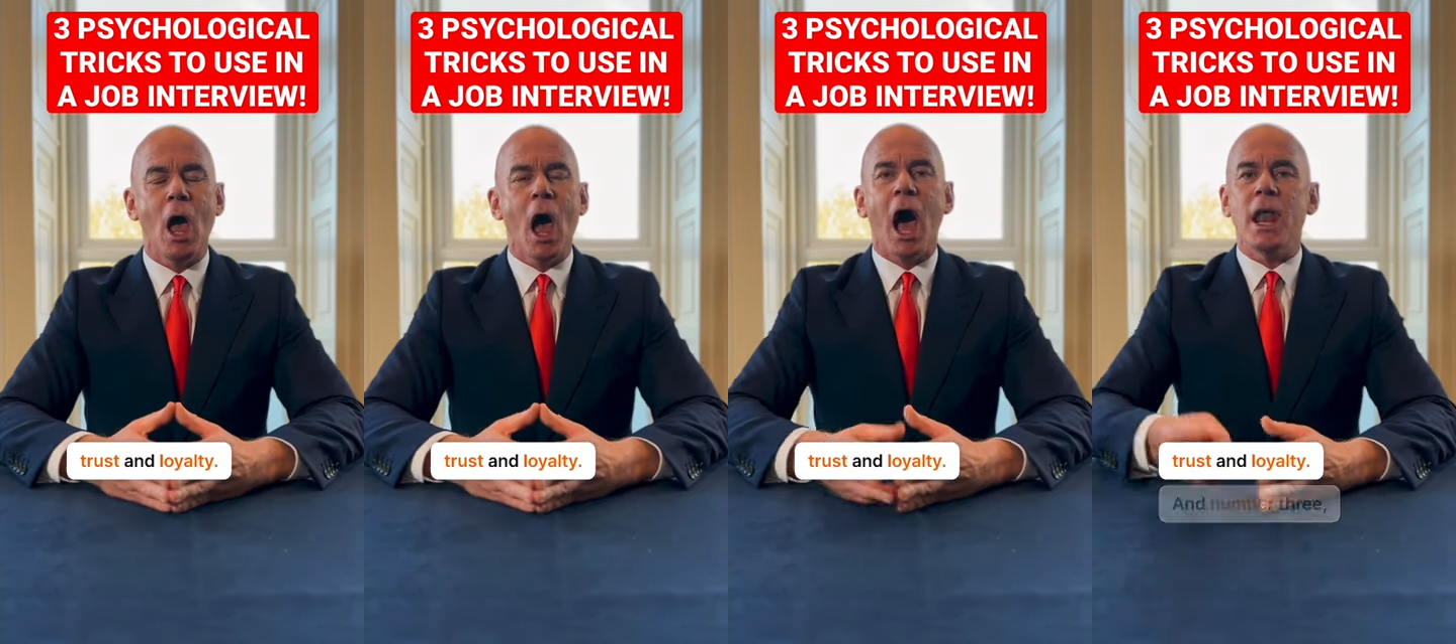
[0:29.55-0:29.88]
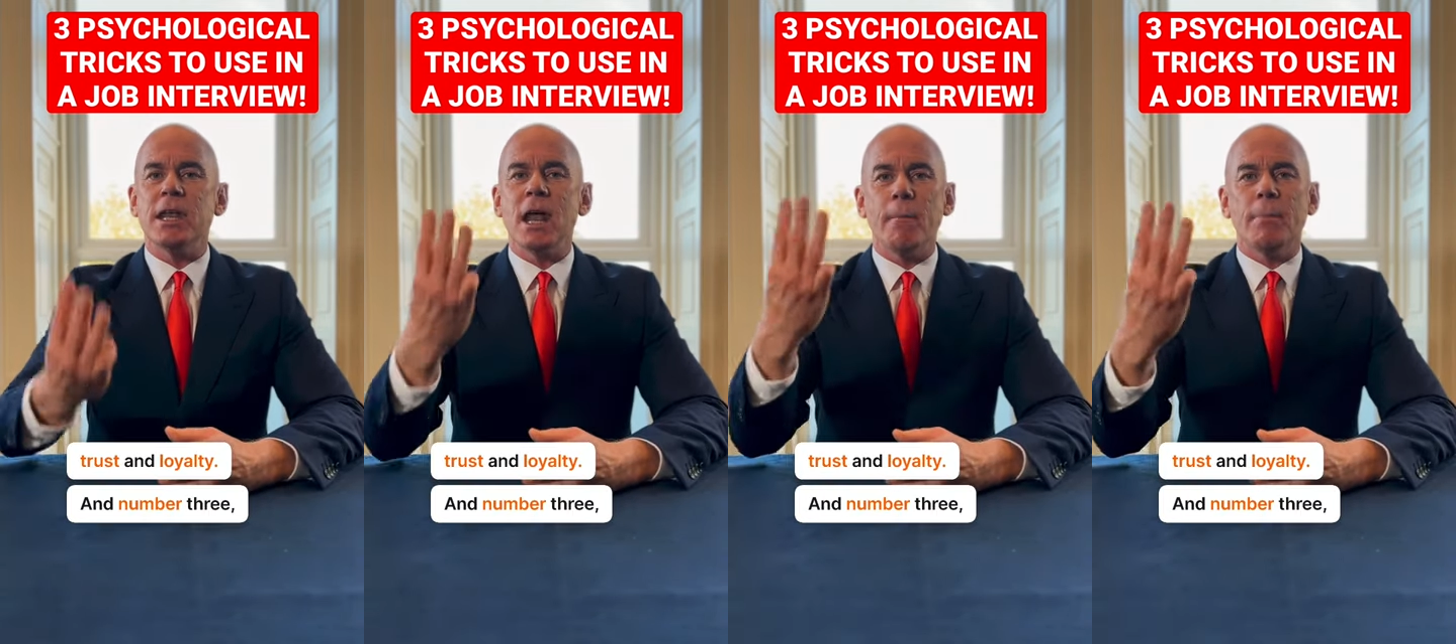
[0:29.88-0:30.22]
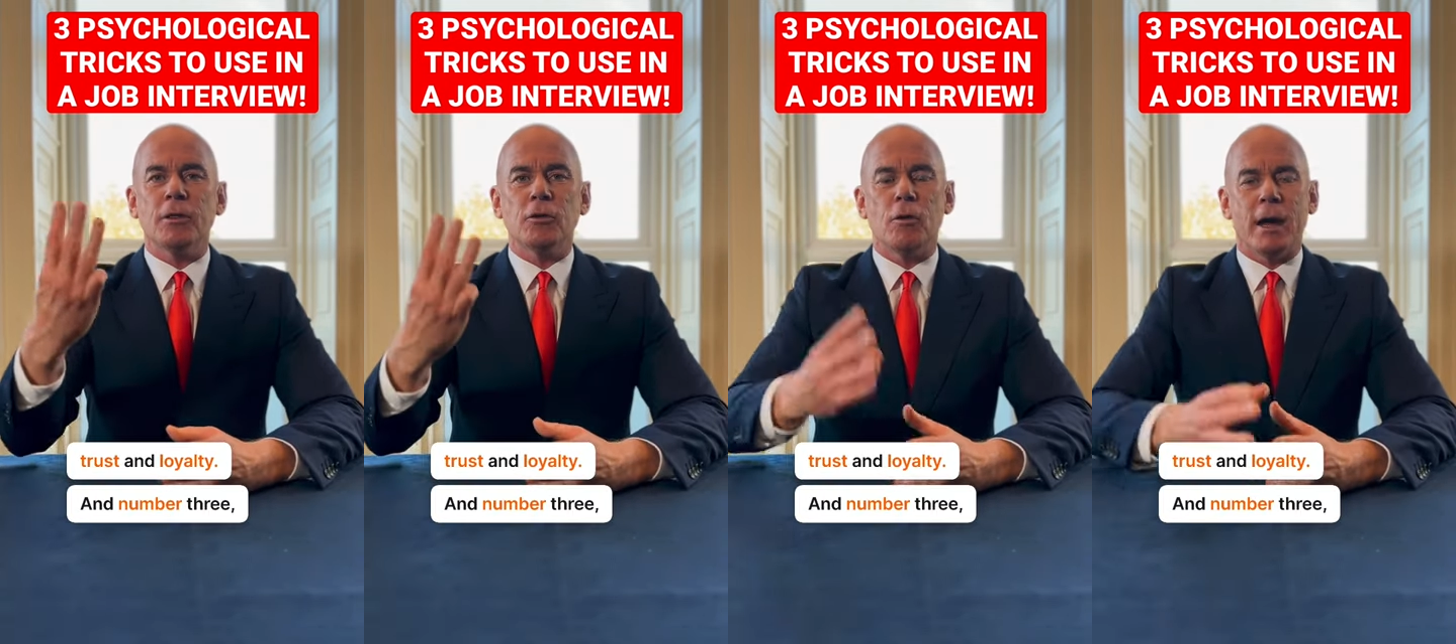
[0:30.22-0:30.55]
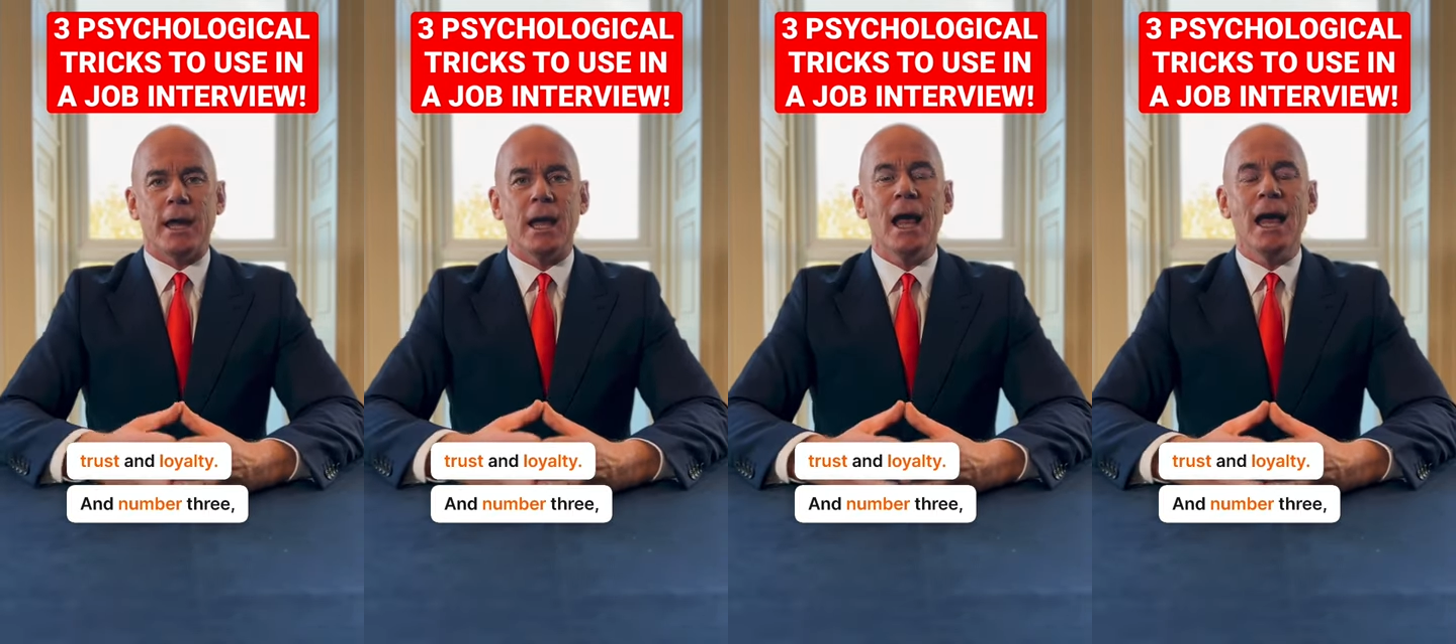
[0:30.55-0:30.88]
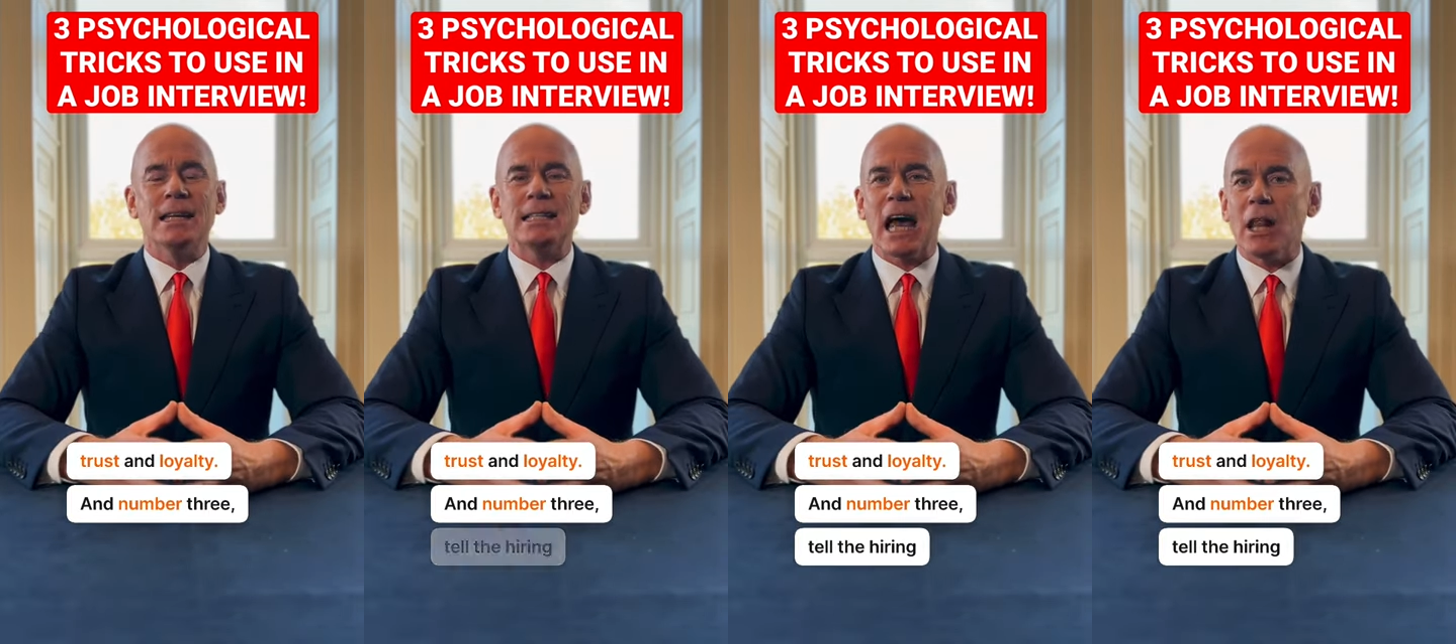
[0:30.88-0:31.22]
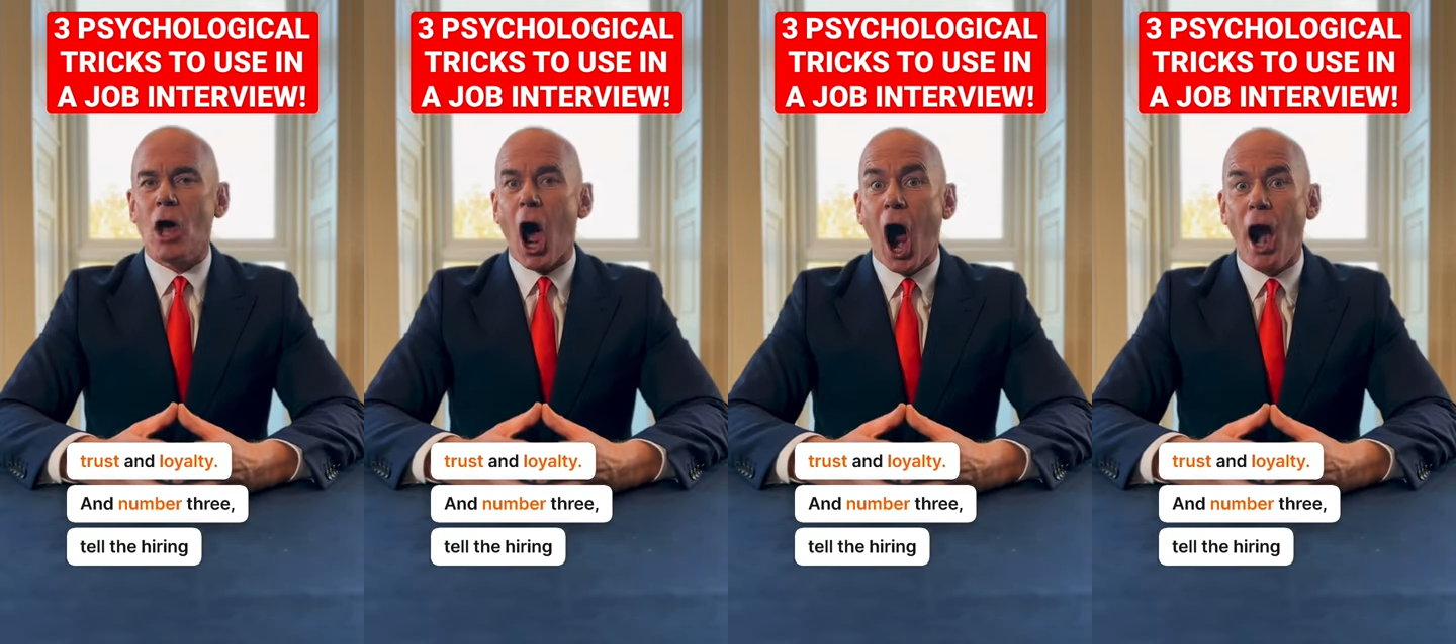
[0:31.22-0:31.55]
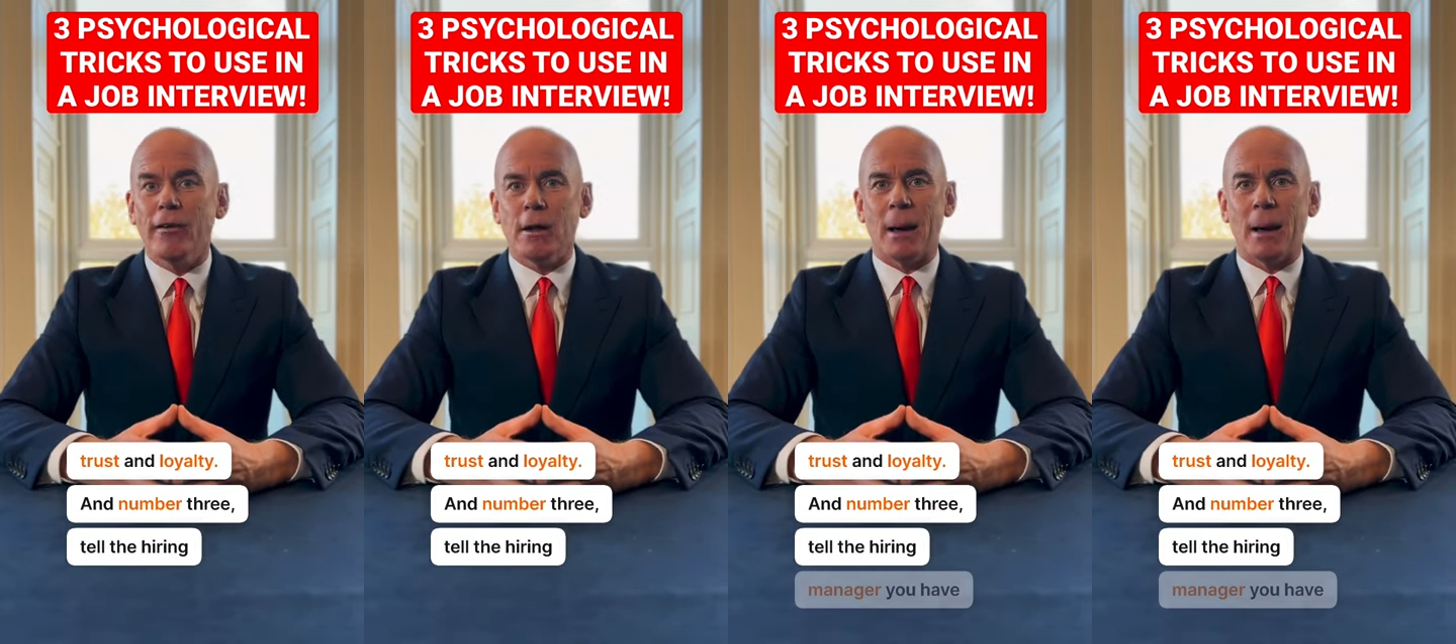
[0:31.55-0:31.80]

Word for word: And number three, tell the hiring